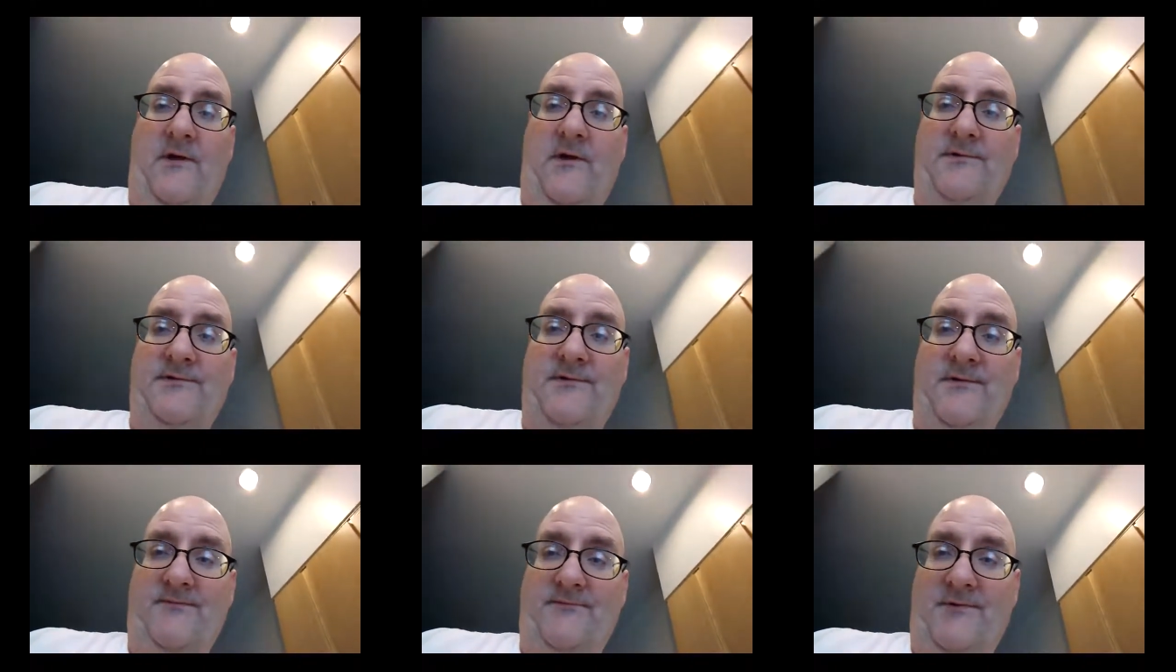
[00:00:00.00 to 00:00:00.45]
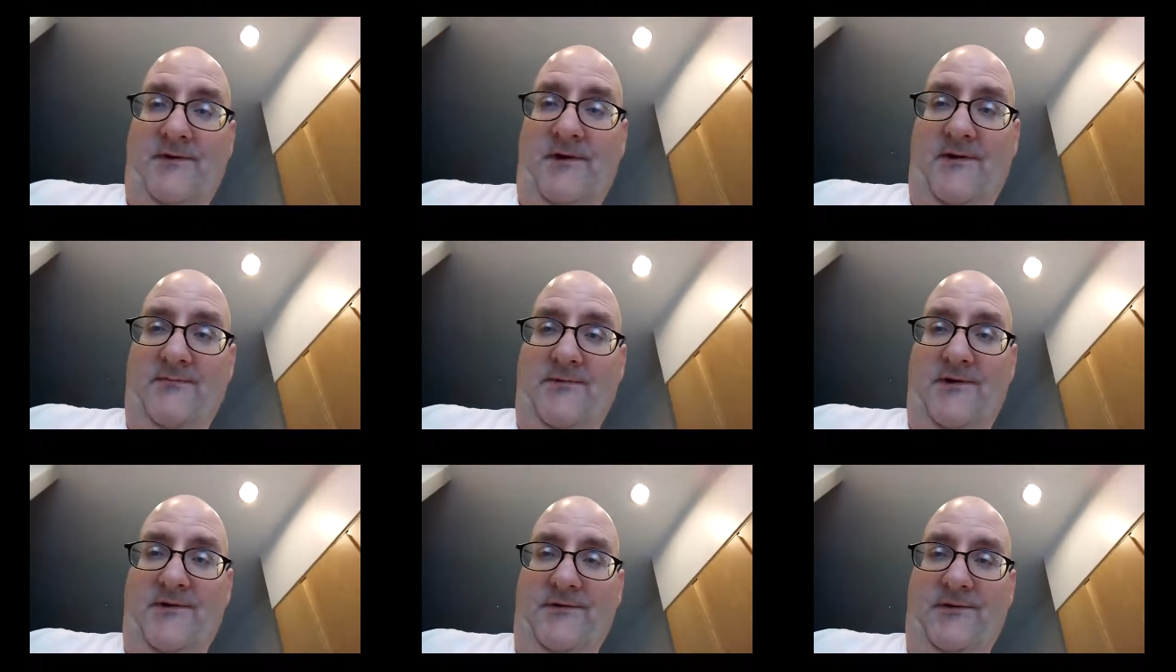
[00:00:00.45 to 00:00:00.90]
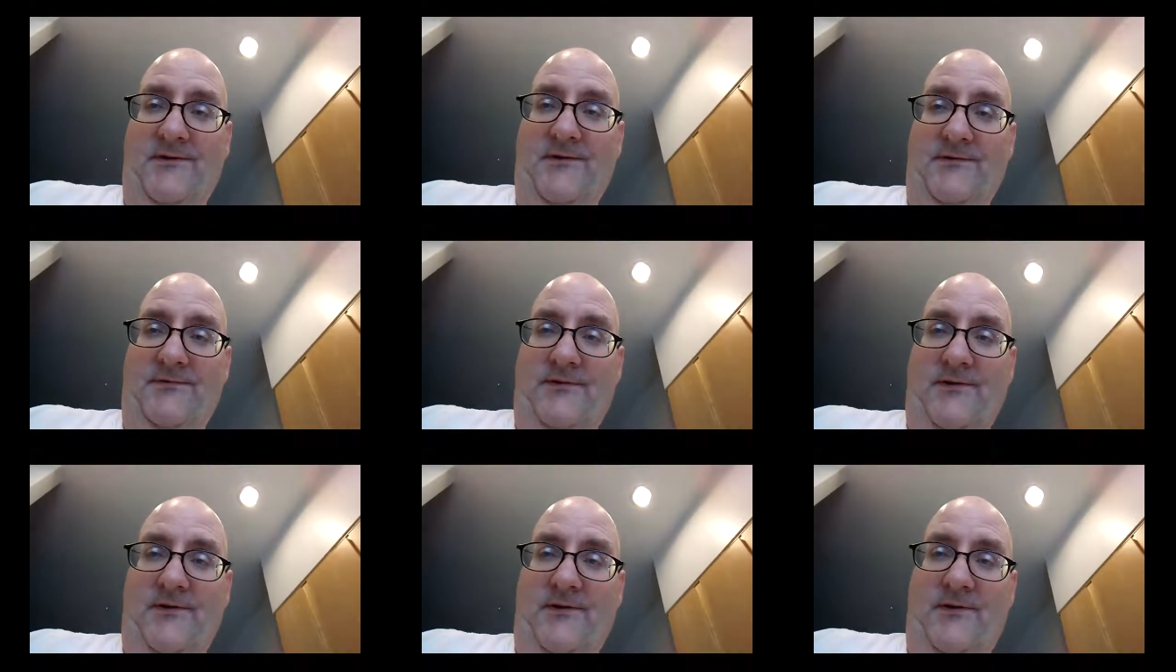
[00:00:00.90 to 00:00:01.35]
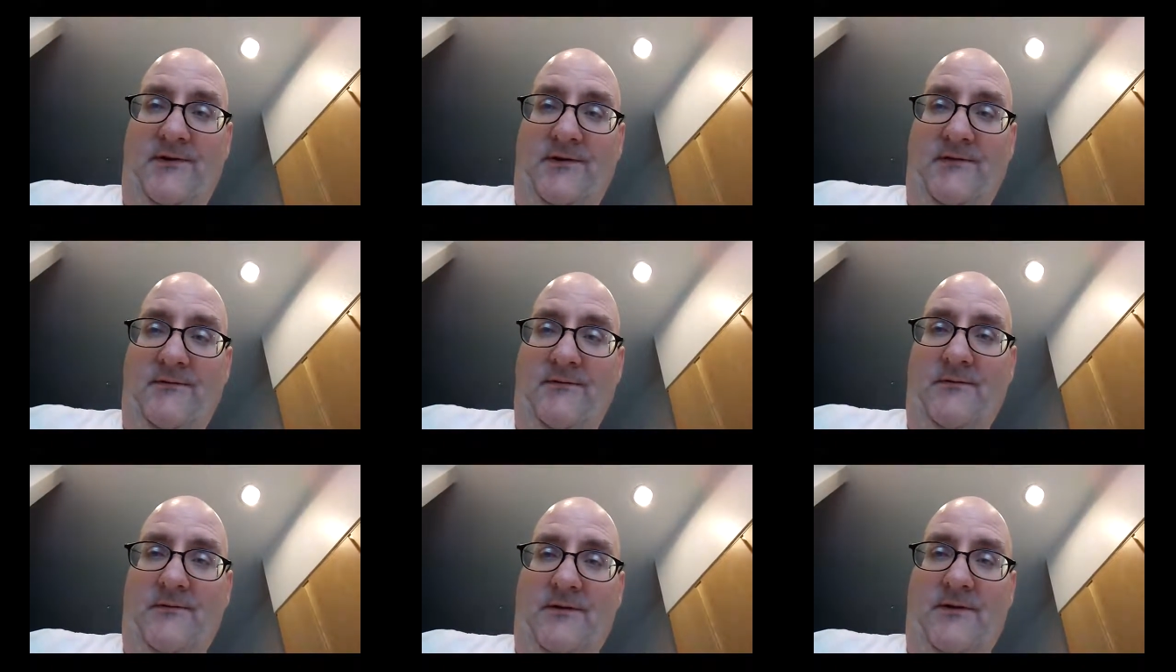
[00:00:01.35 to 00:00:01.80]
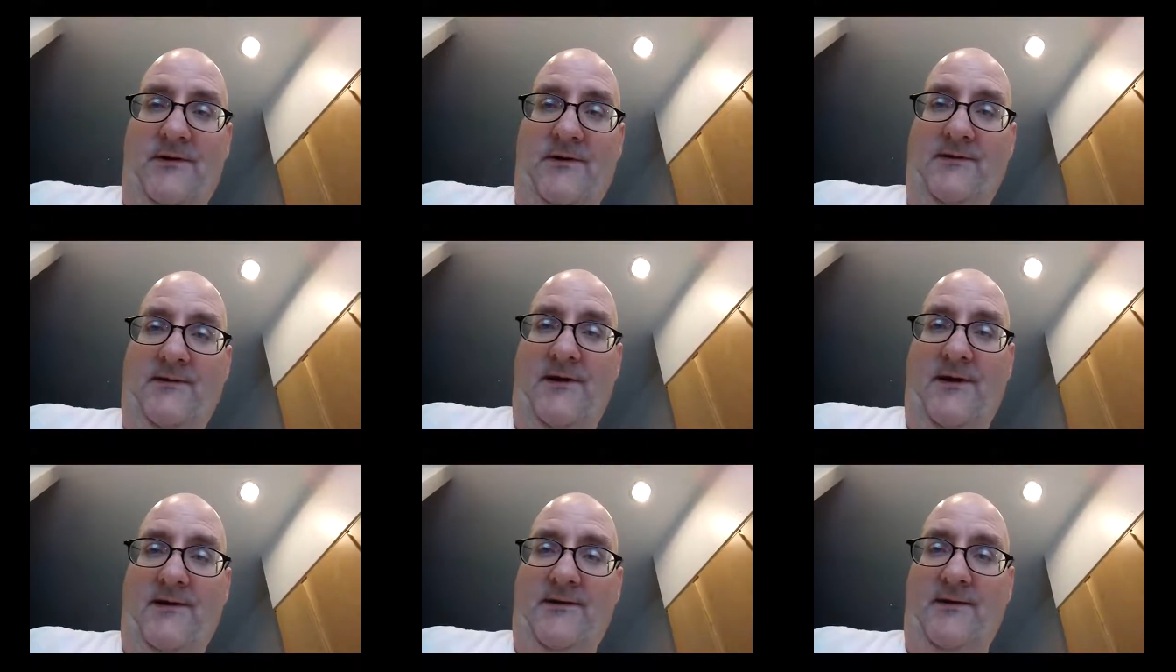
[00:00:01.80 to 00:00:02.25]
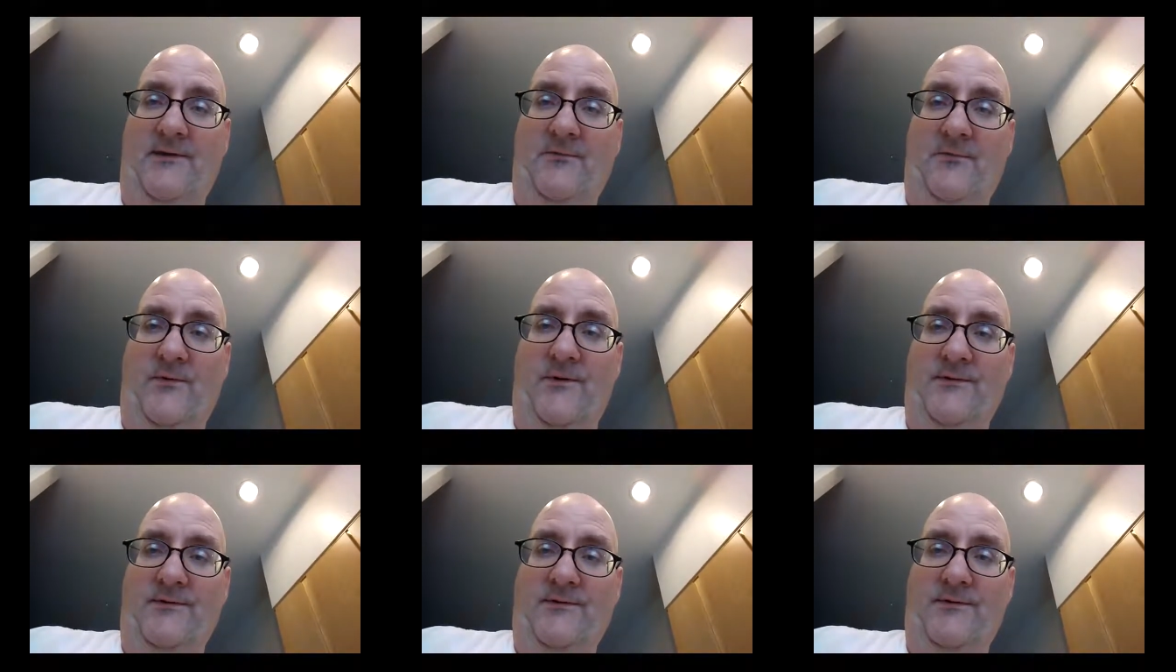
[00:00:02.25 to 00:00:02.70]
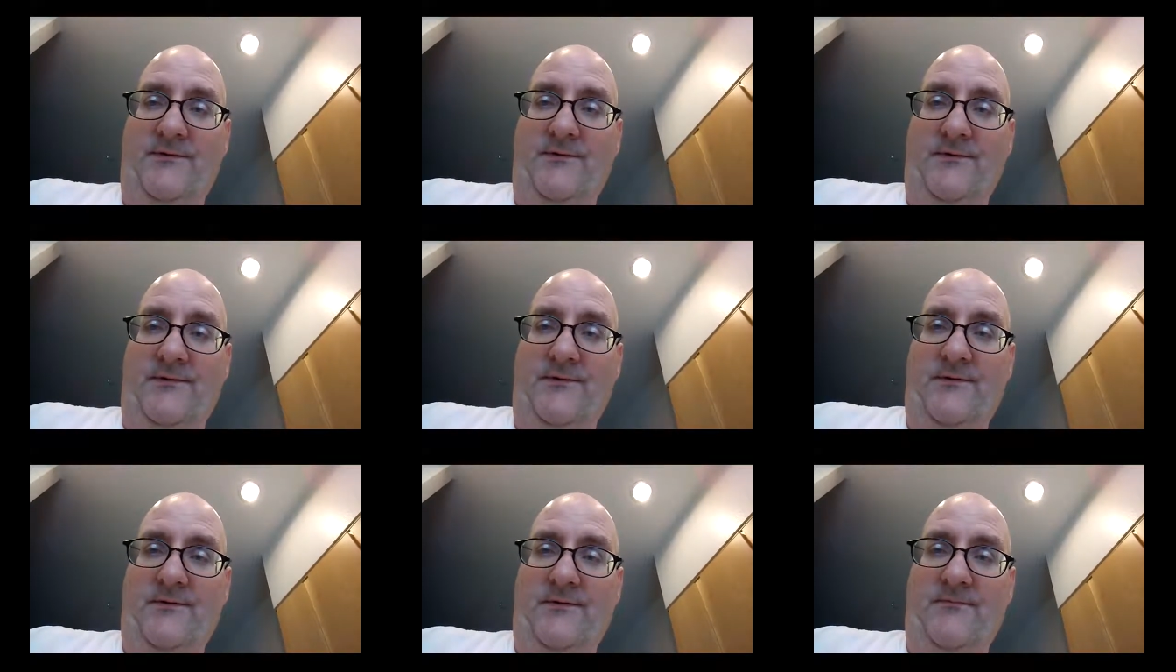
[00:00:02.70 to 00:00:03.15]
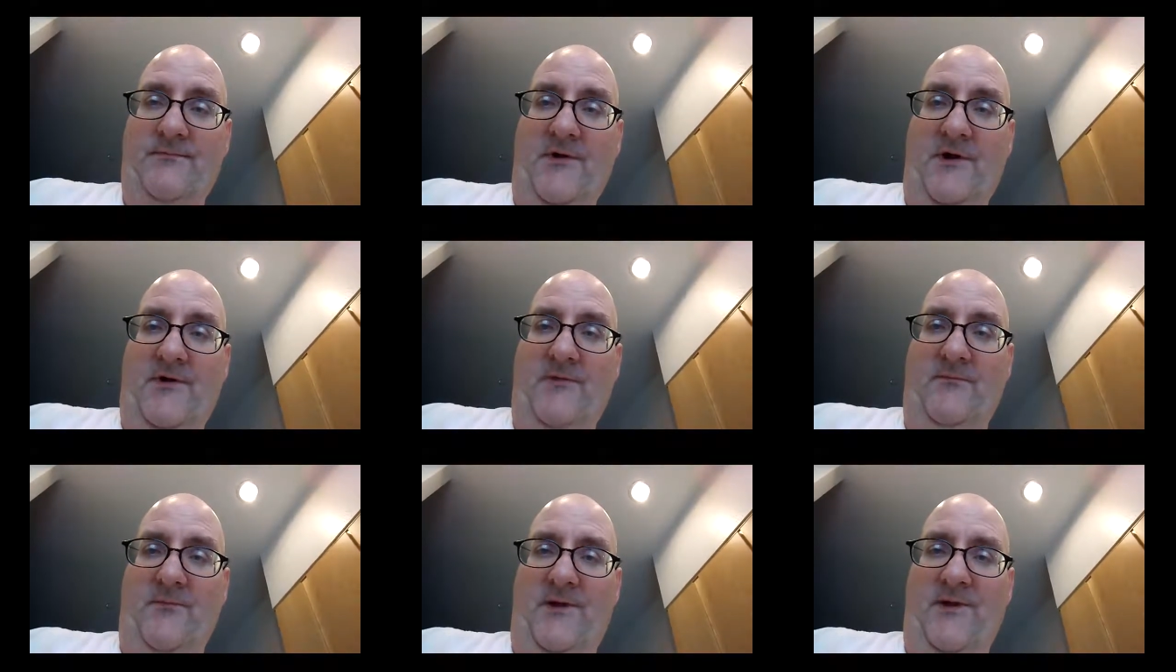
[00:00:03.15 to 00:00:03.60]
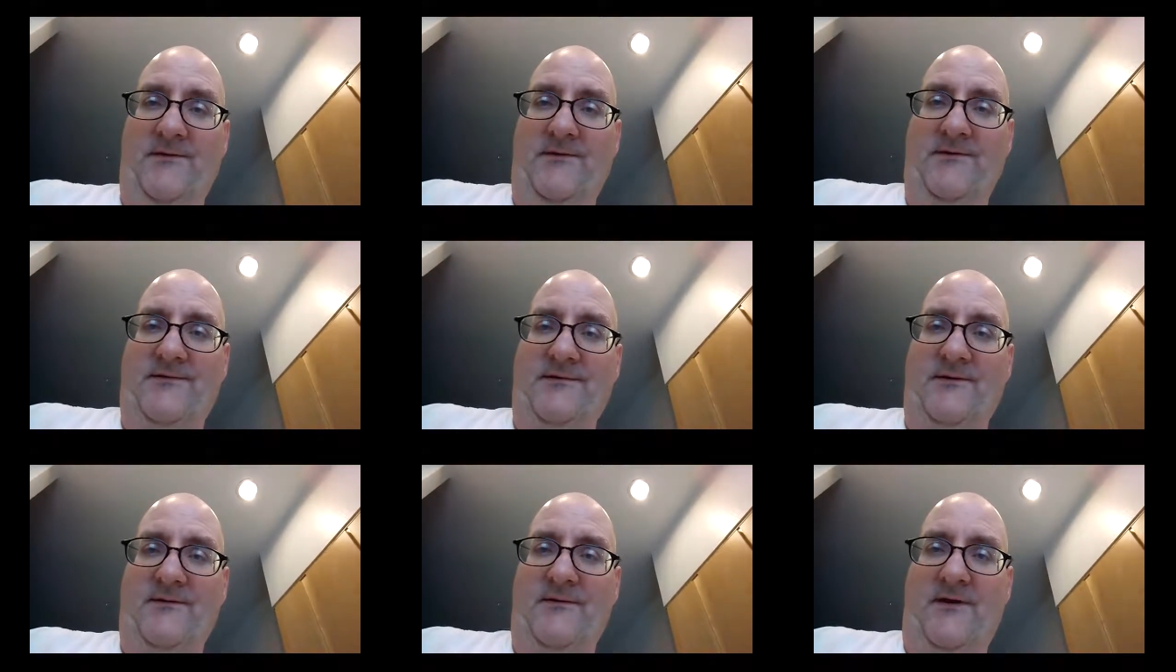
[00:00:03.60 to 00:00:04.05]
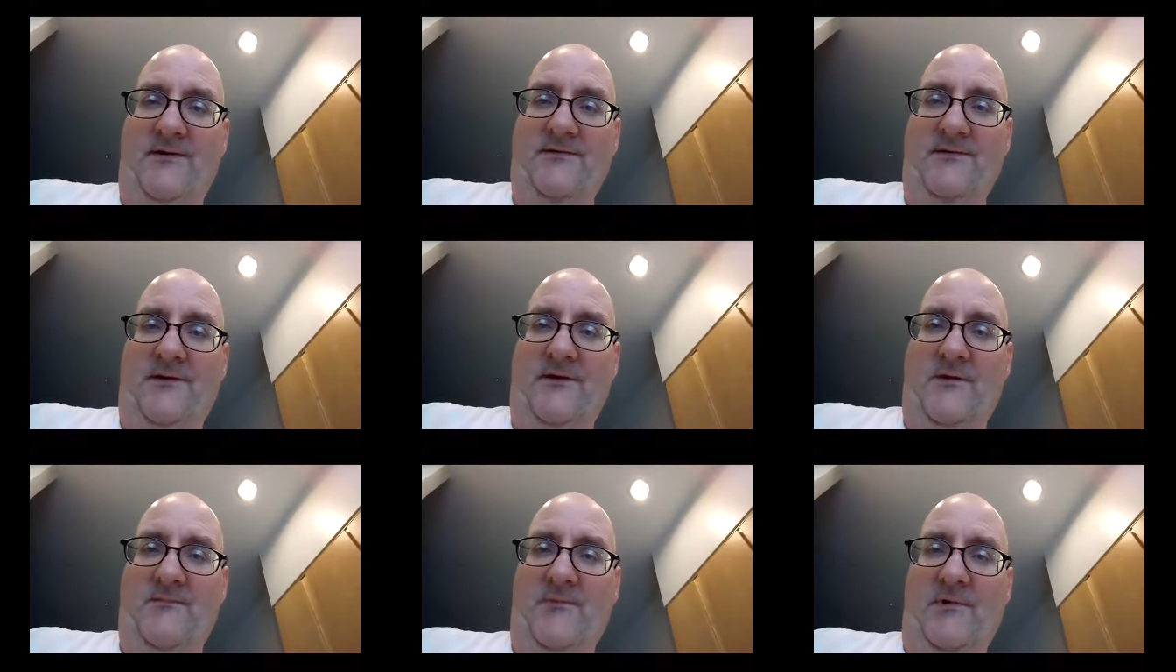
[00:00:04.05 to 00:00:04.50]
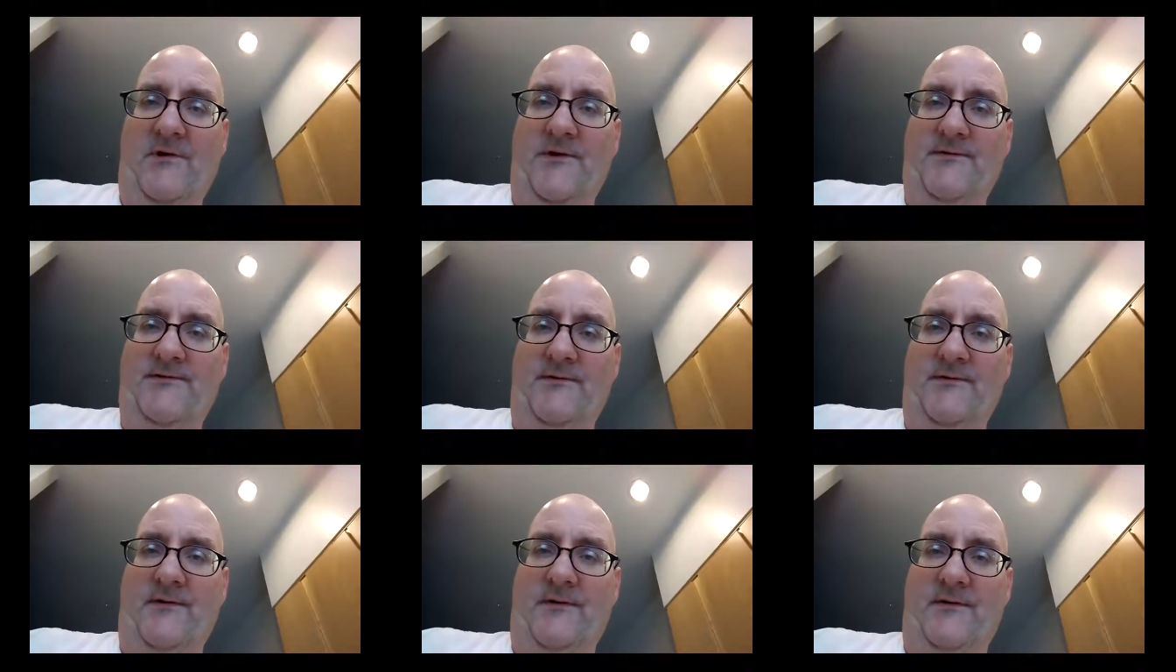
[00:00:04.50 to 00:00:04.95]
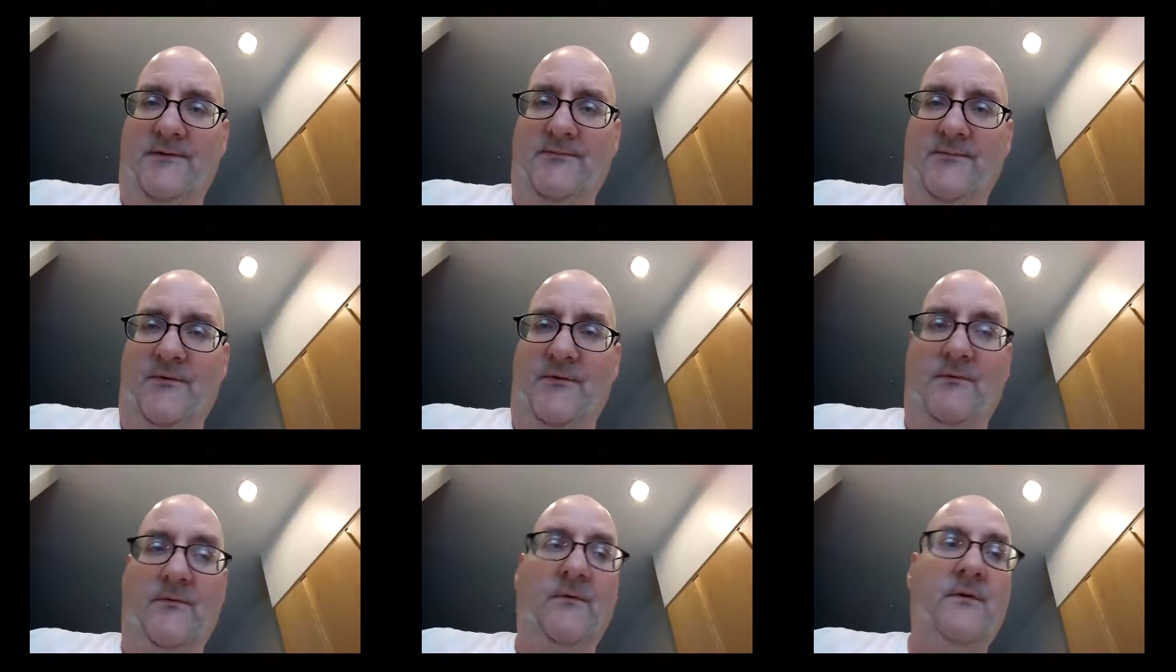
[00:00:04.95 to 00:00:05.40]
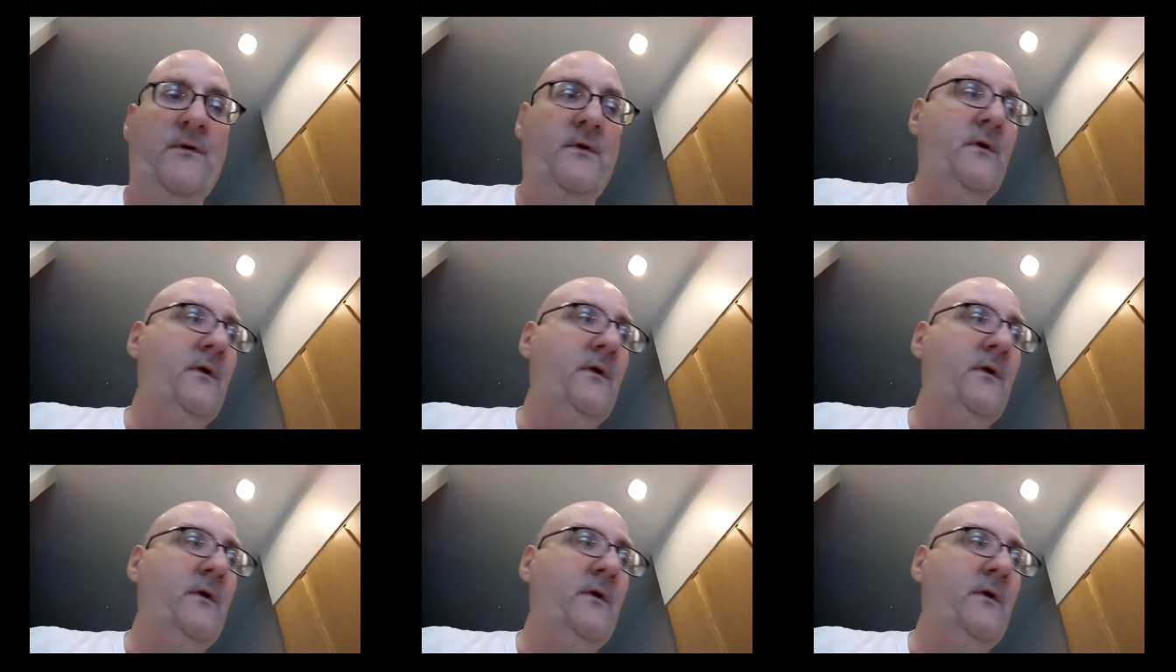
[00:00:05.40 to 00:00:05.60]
lots of time didn't get the inadequate pain medicine at the convalescent hospital.